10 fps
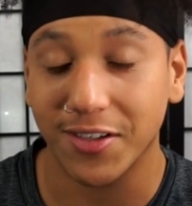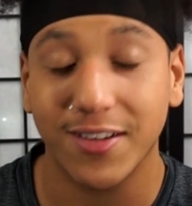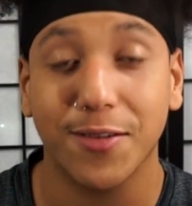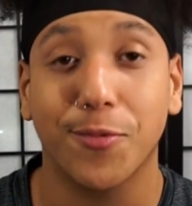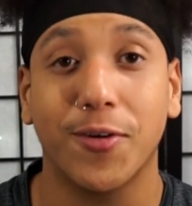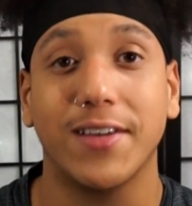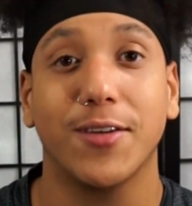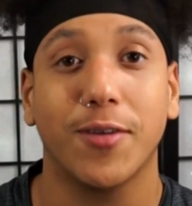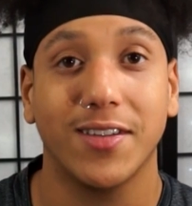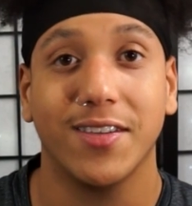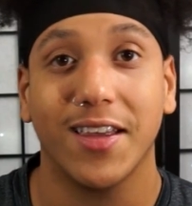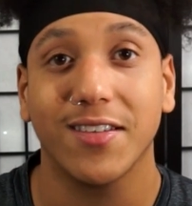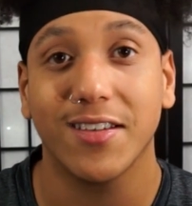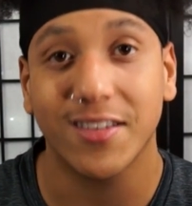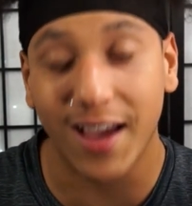She did some crazy, crazy
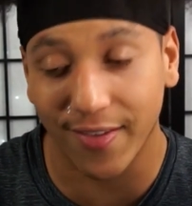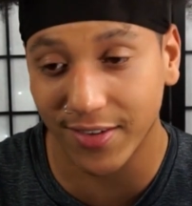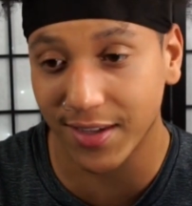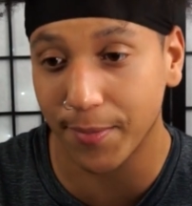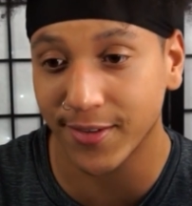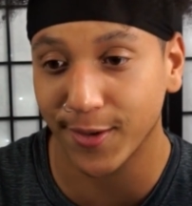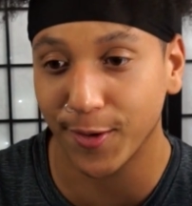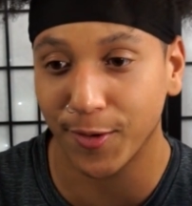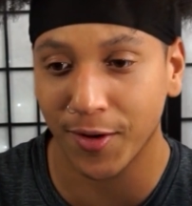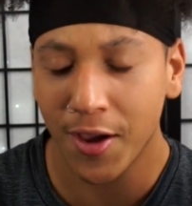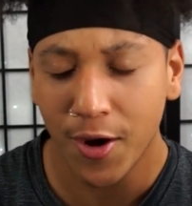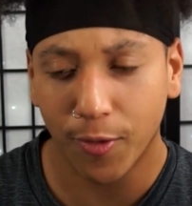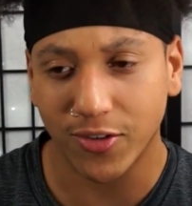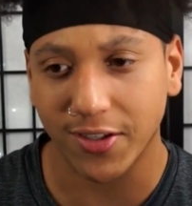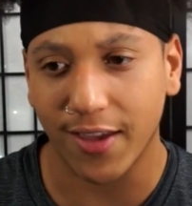things inside this episode
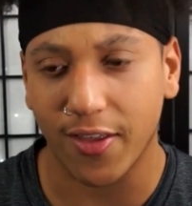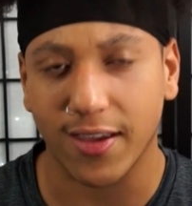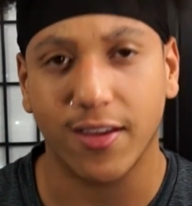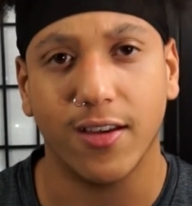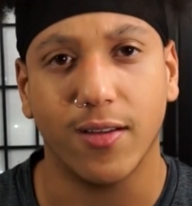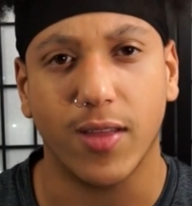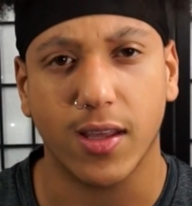where she had like a,